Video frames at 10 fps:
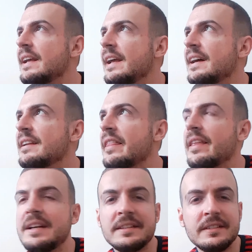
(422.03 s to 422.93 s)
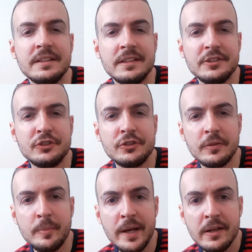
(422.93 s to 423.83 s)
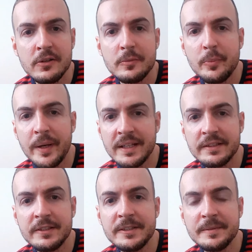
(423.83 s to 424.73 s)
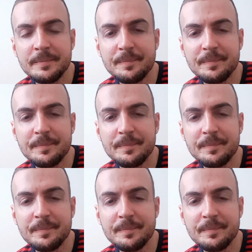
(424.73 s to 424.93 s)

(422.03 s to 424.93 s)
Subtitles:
and that tobacco pattern,